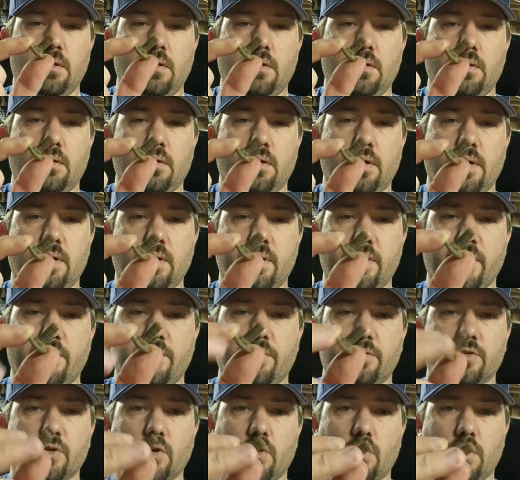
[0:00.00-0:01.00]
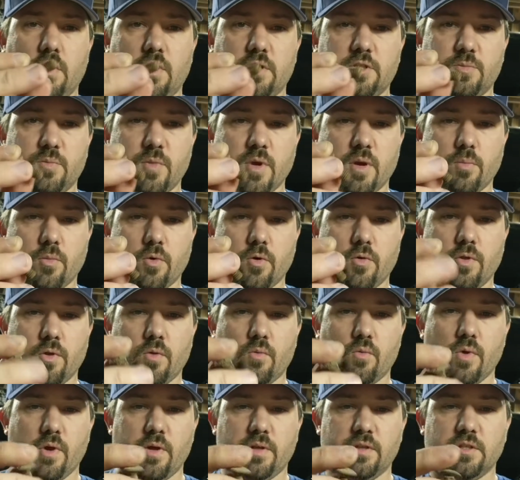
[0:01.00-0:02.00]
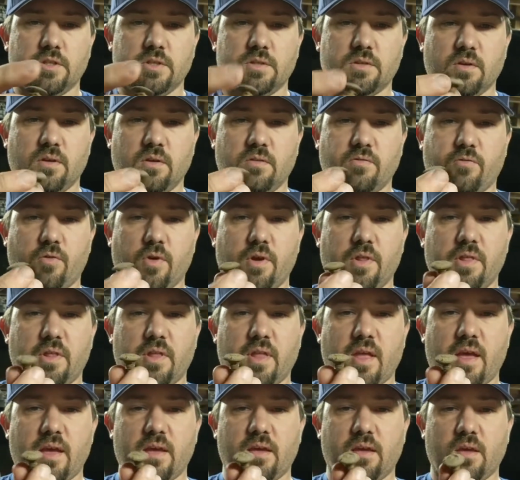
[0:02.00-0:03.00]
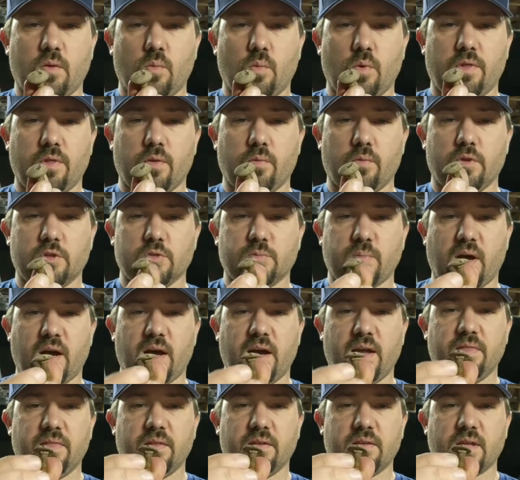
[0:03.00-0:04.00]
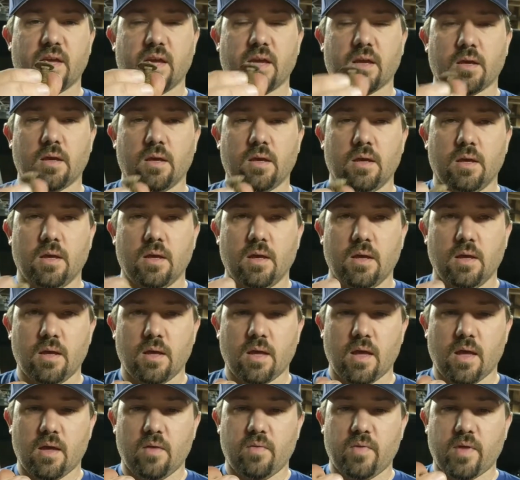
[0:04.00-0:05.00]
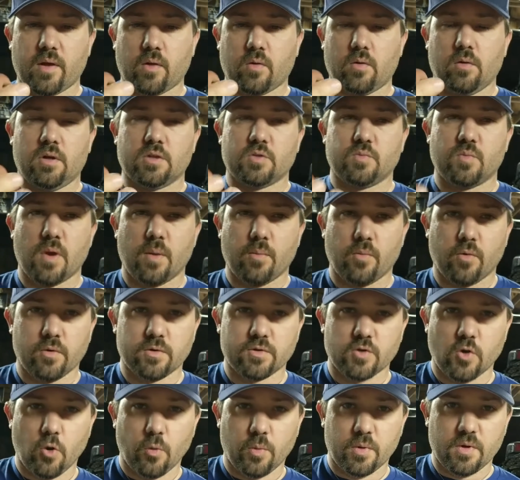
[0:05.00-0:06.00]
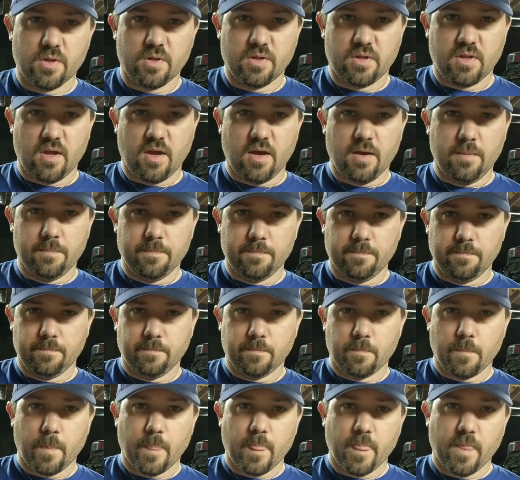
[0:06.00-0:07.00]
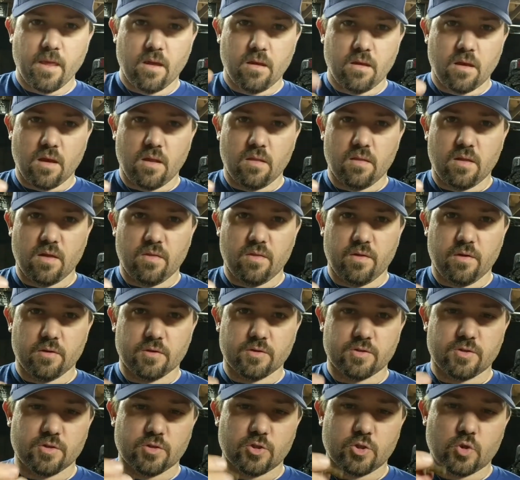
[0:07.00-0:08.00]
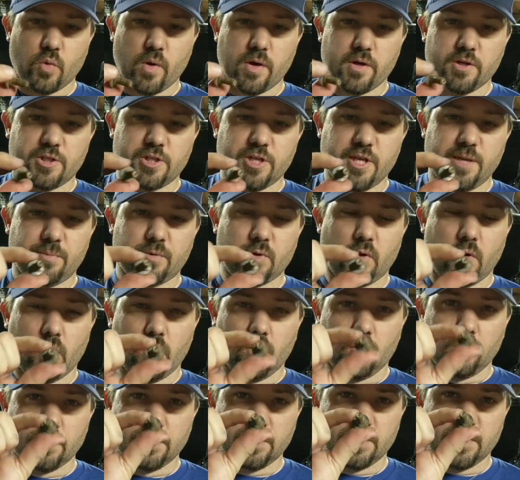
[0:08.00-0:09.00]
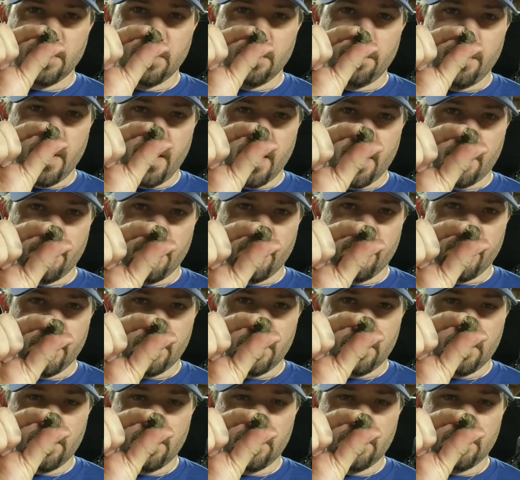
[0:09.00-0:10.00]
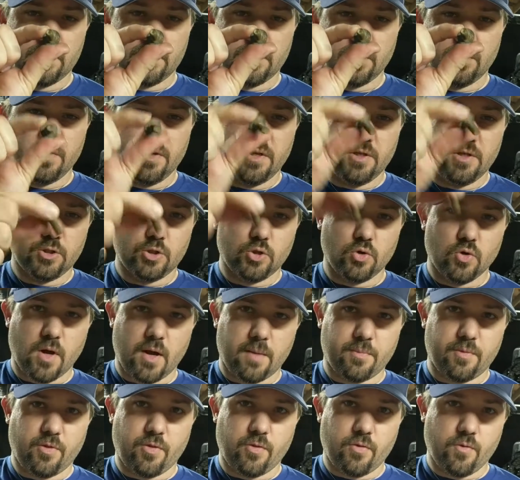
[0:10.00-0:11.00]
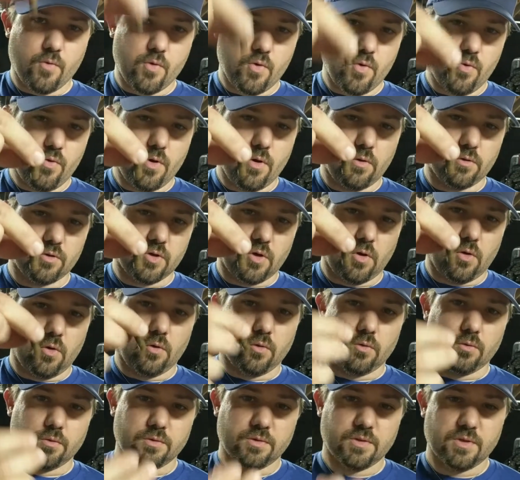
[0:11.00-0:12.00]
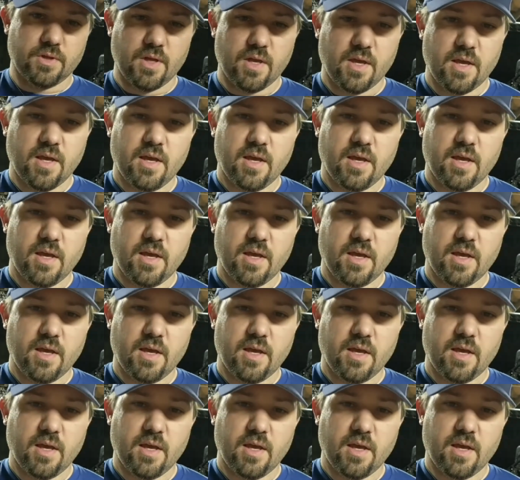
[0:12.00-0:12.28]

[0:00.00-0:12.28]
Alright, now there's a cross member that runs in front of the tank and one that runs behind the tank. And that cross member is open on the top, and then there's square-shaped holes in the bottom of it. So these drop through those holes.